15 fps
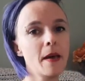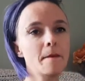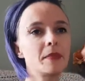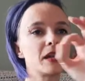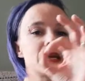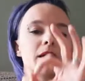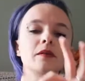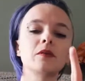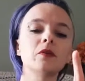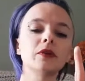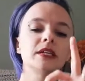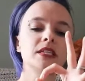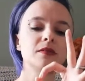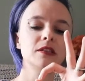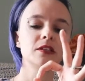but I am going
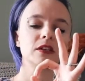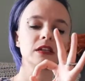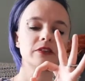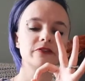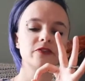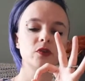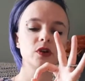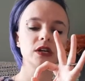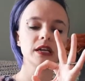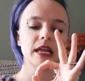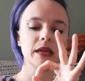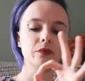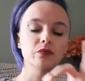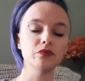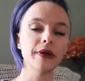to be looking for
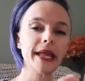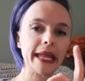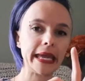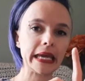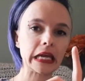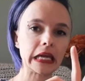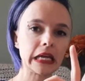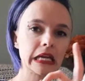a ring